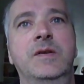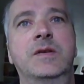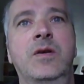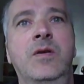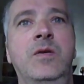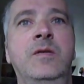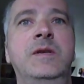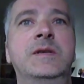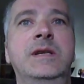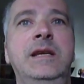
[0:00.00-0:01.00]
So
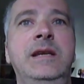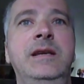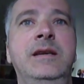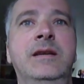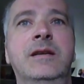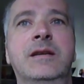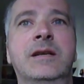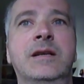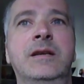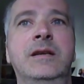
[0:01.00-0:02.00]
let's see.
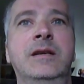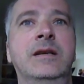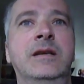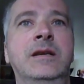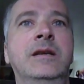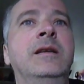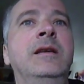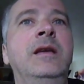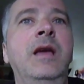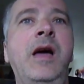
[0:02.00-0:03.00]

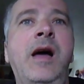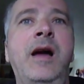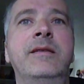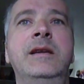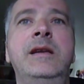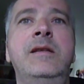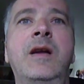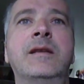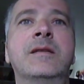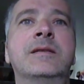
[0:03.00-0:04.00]
Yeah, I think you
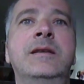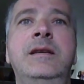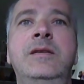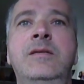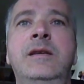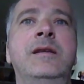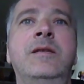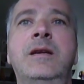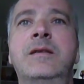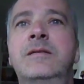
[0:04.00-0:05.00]
like the city. Do you think you
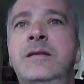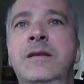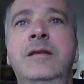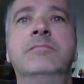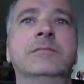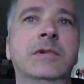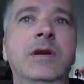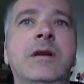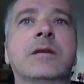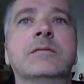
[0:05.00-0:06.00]
like the city?
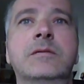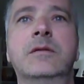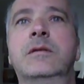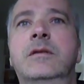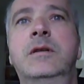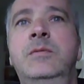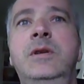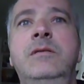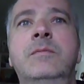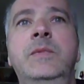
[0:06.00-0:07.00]
Yeah. I
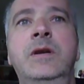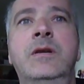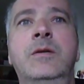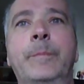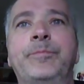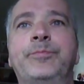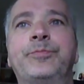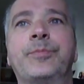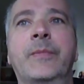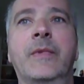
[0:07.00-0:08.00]
mean, you know,
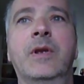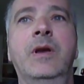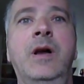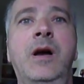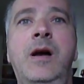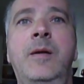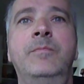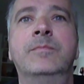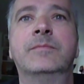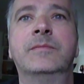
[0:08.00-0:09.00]

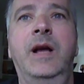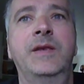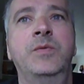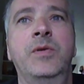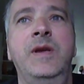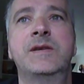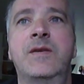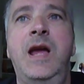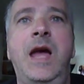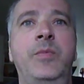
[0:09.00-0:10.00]
um, that's where things are
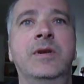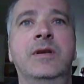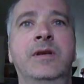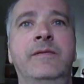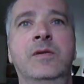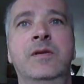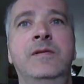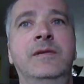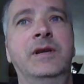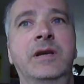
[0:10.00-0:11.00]
happening. If you're
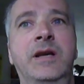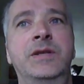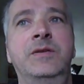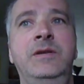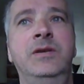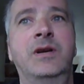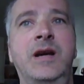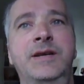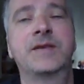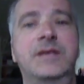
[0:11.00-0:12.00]
in the country, you're
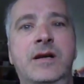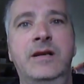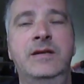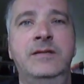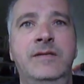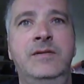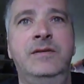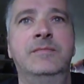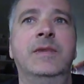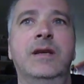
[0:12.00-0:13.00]
kind of stuck to living,